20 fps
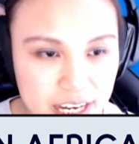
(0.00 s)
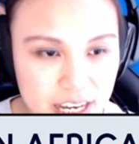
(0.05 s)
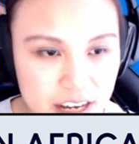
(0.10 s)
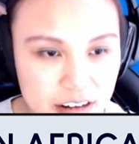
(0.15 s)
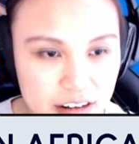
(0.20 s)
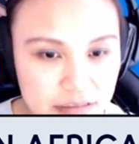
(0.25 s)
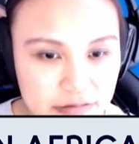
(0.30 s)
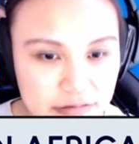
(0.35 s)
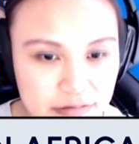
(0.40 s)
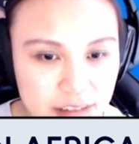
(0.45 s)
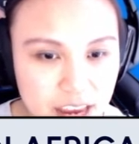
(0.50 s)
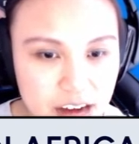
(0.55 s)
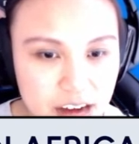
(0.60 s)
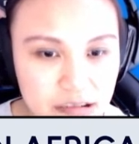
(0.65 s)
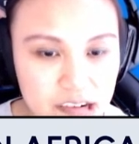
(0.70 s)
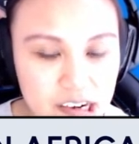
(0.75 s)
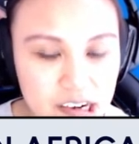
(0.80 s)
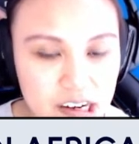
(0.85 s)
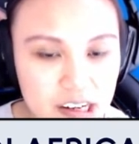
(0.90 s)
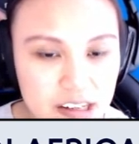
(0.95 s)
of
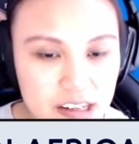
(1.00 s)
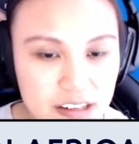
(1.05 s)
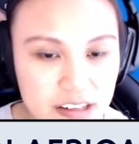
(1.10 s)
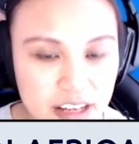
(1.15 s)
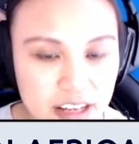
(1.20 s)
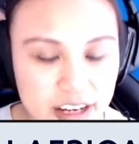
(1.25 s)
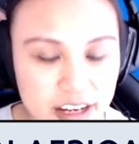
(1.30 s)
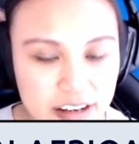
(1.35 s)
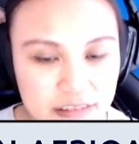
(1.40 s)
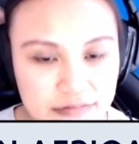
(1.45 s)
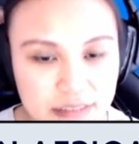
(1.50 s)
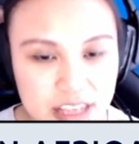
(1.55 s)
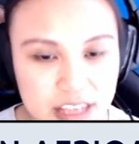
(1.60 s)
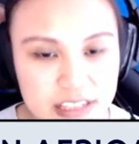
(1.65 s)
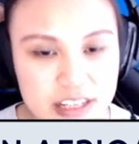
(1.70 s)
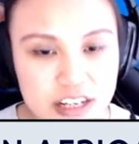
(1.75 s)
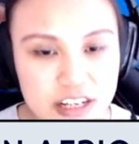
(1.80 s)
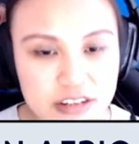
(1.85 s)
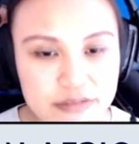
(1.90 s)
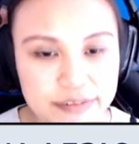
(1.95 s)
error, like
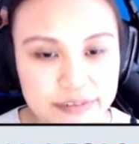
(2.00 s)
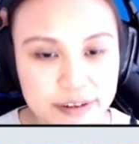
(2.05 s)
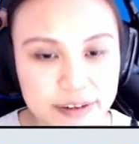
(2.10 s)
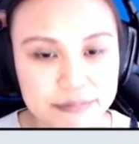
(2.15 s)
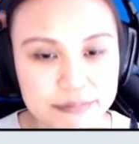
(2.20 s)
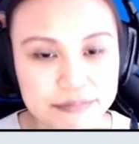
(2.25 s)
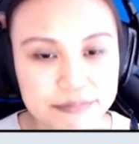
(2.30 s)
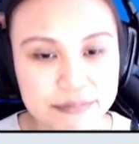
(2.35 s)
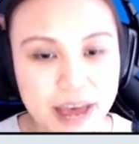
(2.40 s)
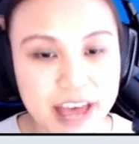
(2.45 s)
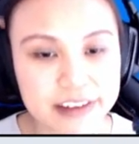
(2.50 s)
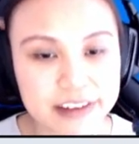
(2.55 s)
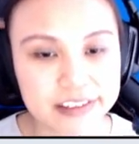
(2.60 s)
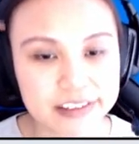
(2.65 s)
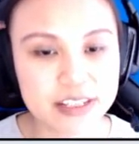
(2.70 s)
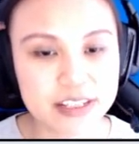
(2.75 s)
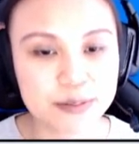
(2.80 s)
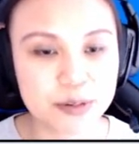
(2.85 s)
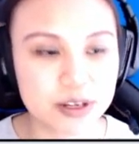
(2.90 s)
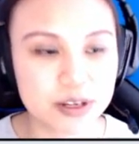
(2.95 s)
message from
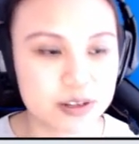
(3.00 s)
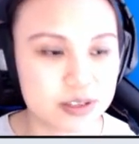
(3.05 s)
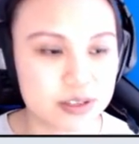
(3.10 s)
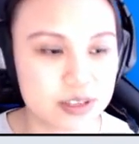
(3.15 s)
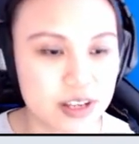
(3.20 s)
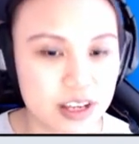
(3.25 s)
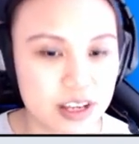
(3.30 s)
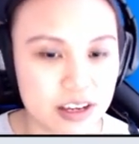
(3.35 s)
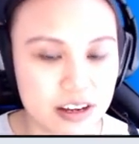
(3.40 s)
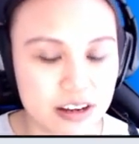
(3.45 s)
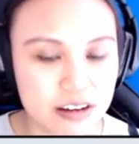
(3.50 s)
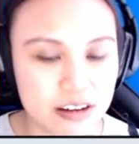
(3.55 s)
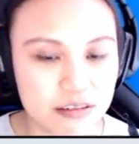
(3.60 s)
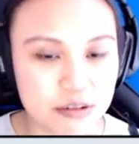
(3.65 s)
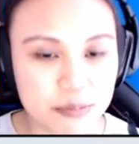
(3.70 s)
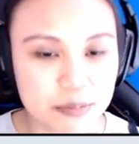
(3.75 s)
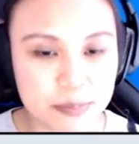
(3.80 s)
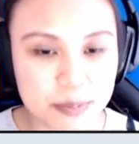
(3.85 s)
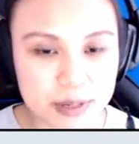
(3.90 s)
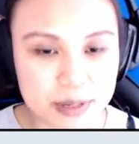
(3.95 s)
pandas, because, well,
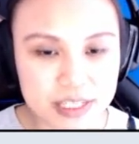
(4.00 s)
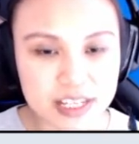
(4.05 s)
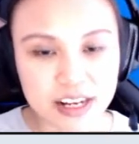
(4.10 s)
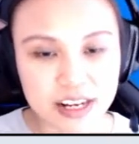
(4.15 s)
basically